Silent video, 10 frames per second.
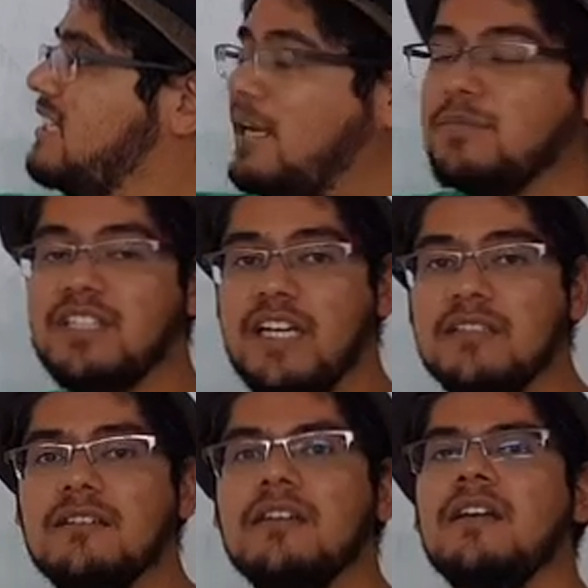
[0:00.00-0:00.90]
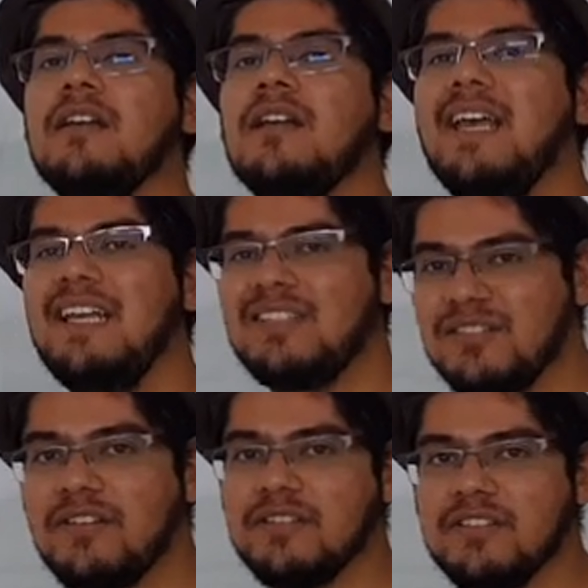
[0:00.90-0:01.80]
times 10 is
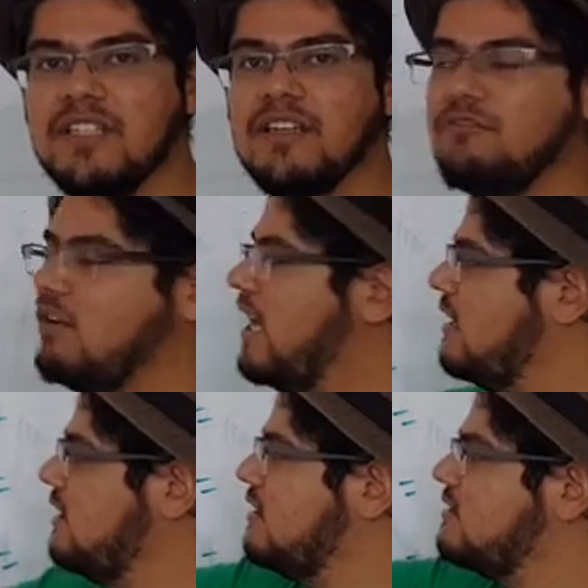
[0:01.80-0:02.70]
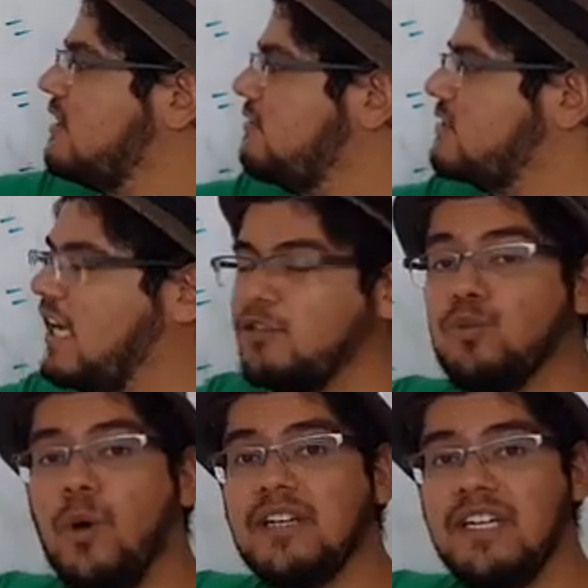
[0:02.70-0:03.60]
70, right? 7 times
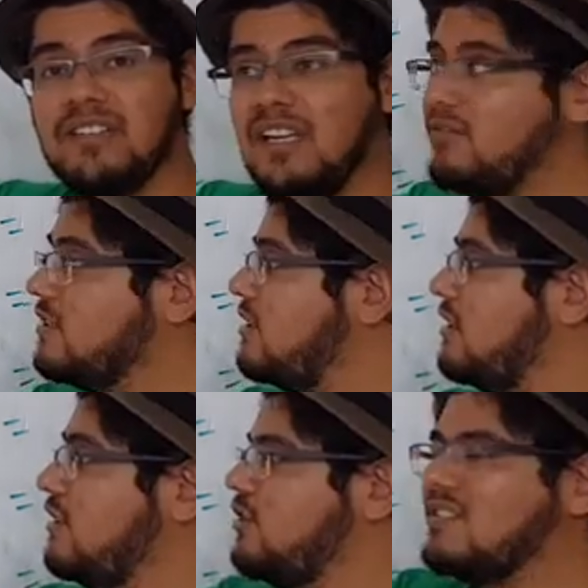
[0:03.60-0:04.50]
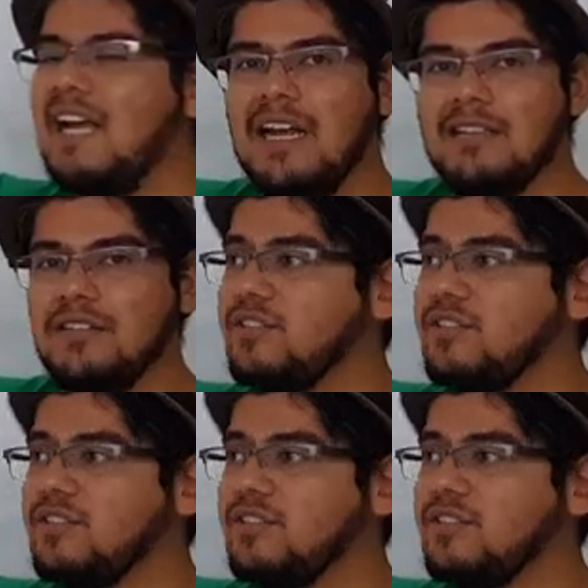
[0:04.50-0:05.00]
1 is 7, you just add the